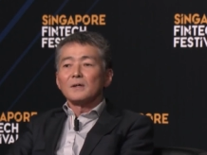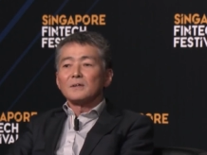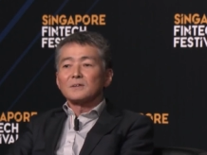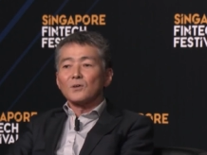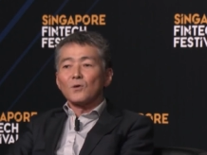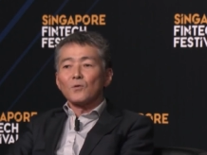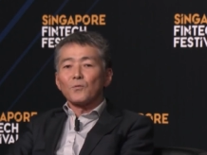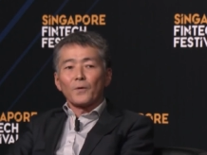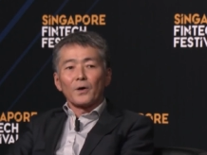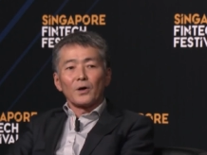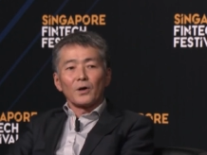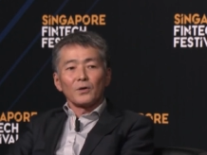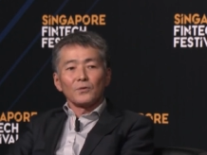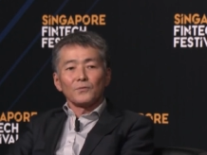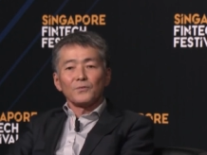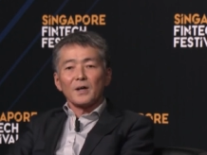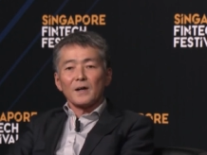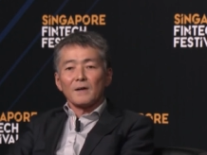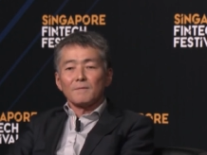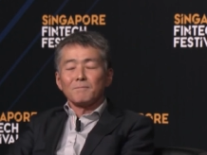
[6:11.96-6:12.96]
So far,
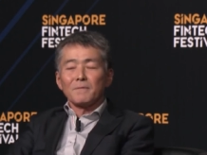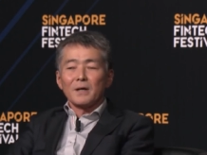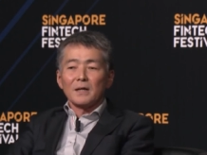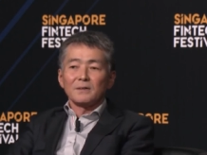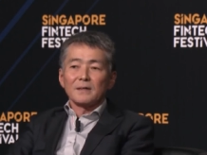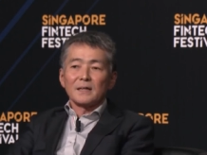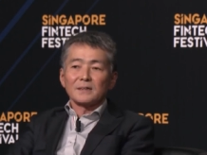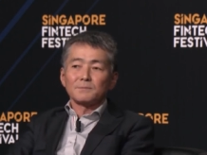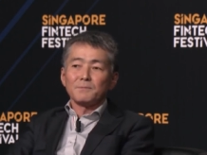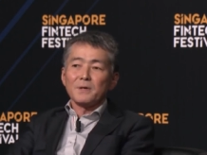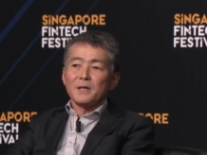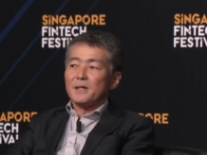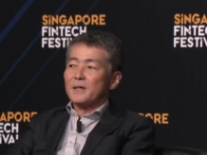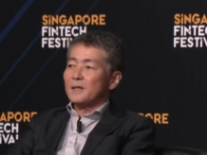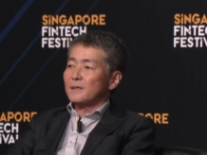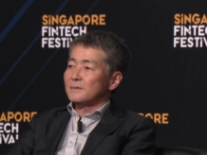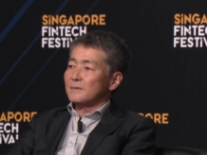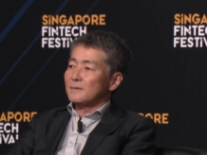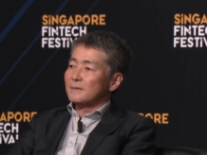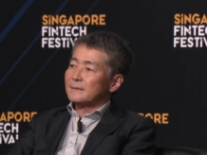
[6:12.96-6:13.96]
we have made as many
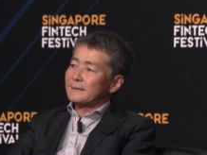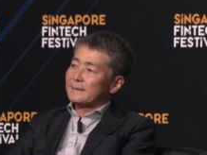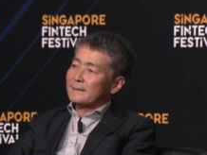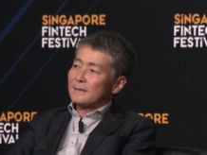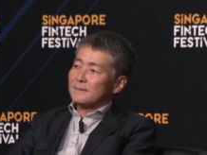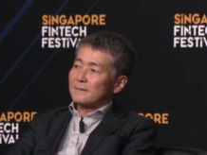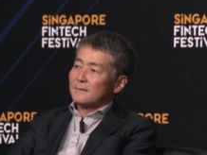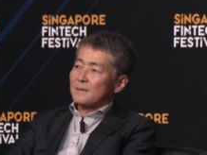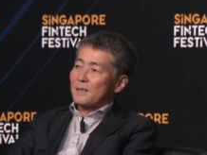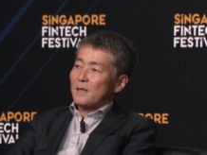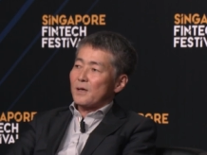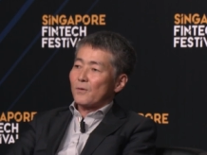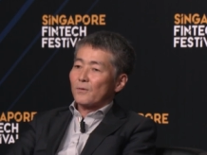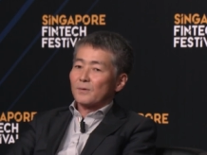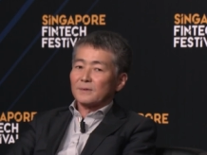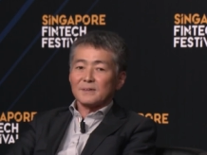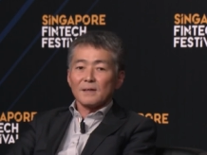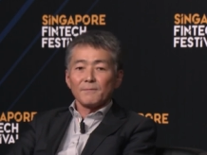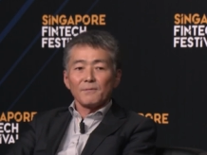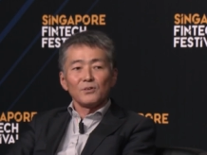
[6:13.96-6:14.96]
as 60
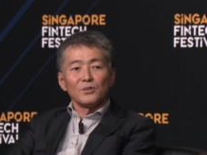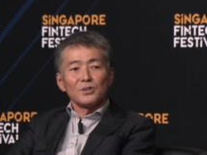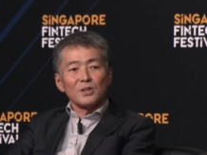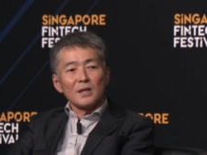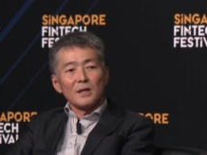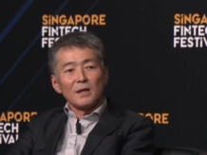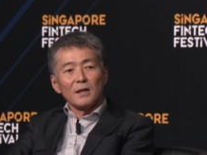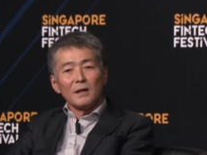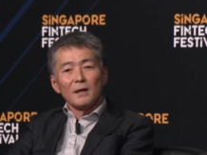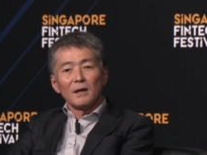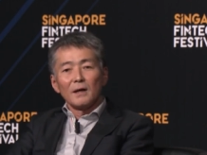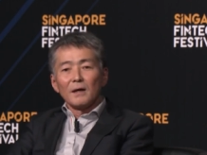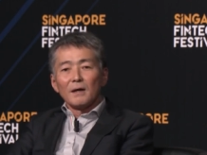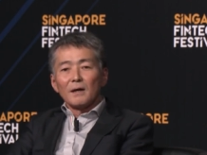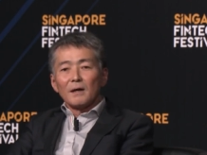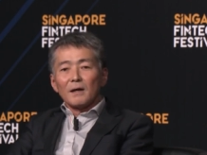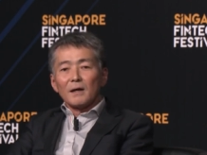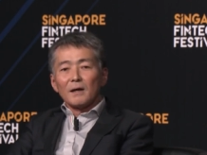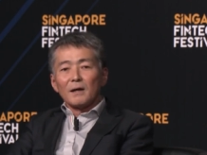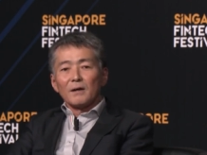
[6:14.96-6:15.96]
or 70
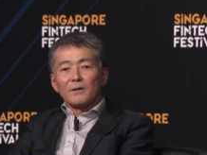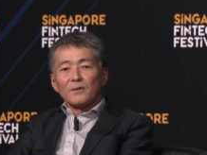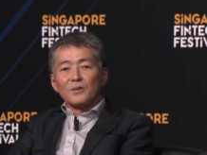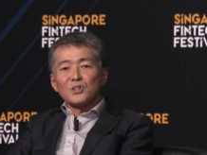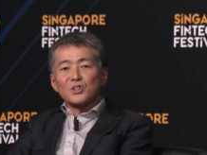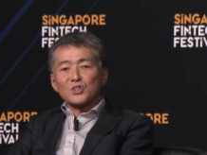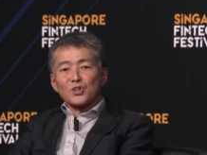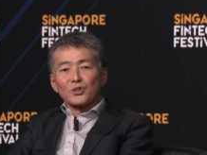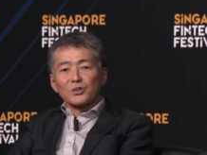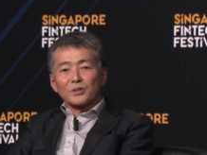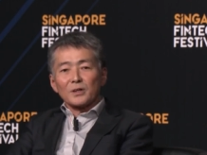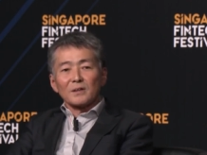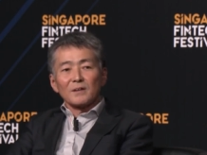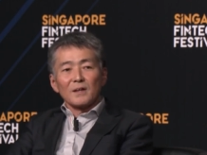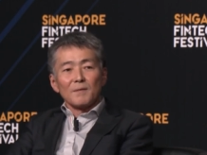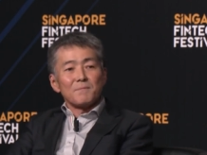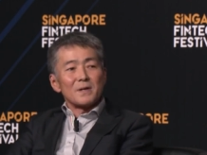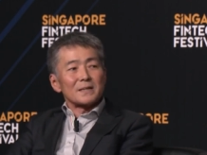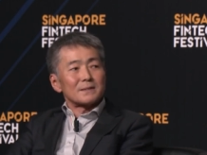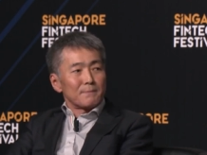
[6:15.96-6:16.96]
InsurTech
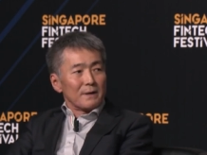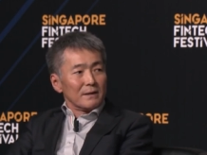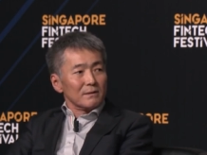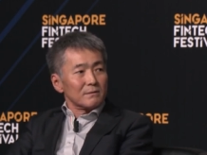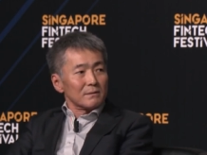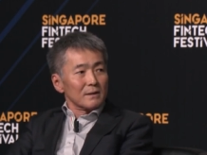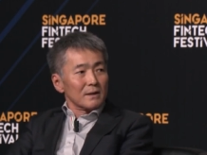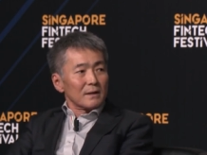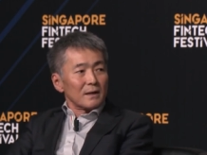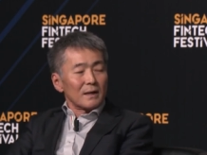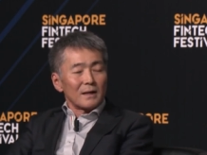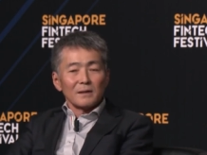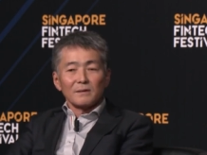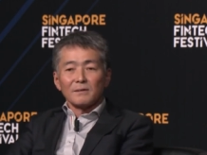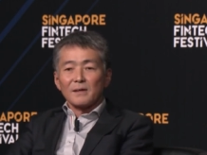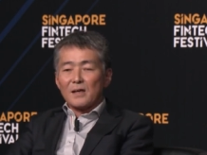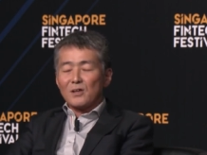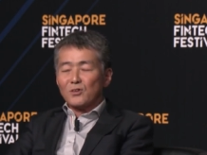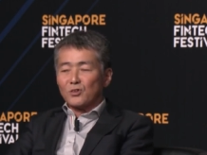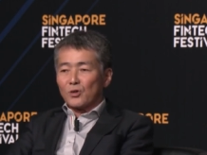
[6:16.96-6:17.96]
investment and
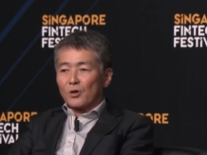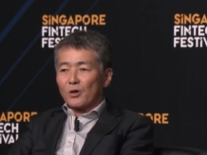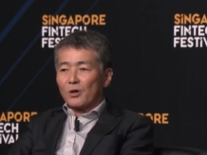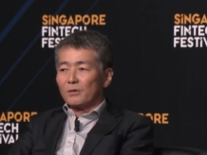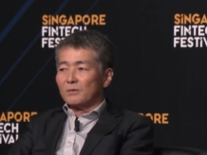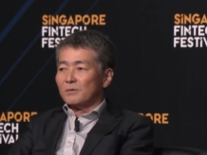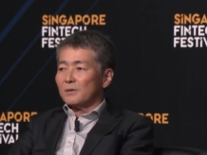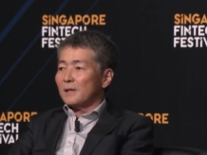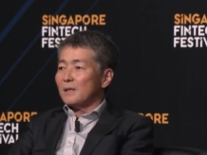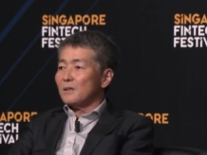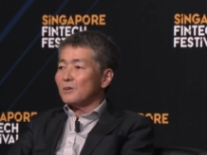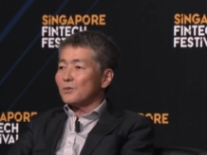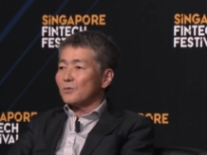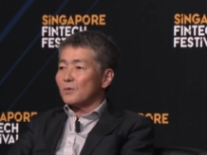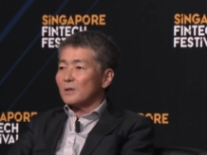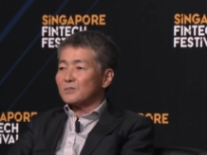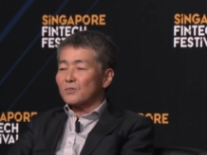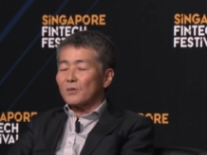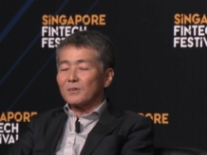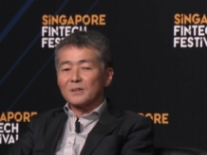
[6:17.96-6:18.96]
entered into
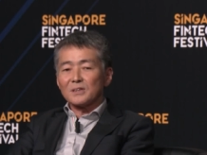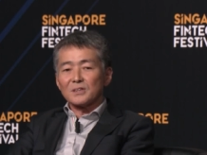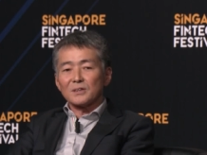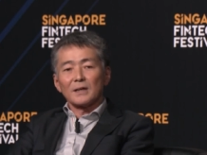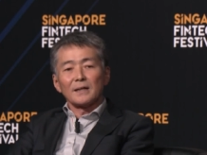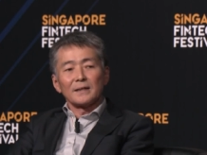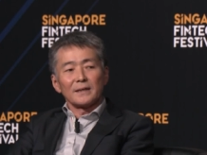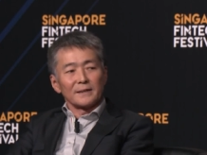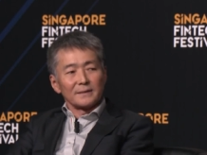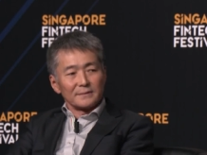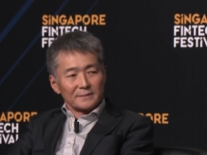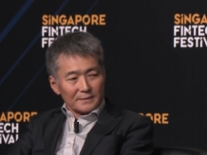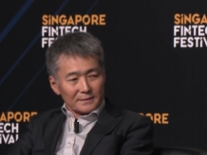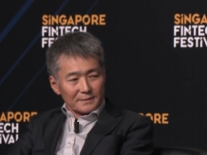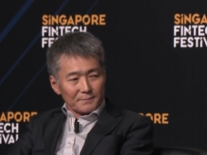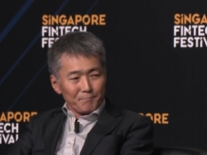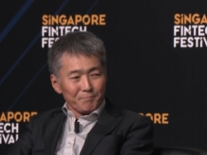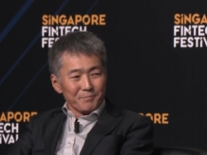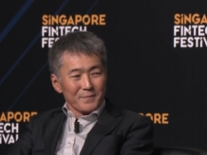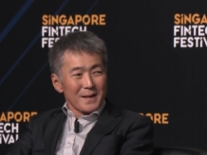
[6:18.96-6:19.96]
a strategic alliances.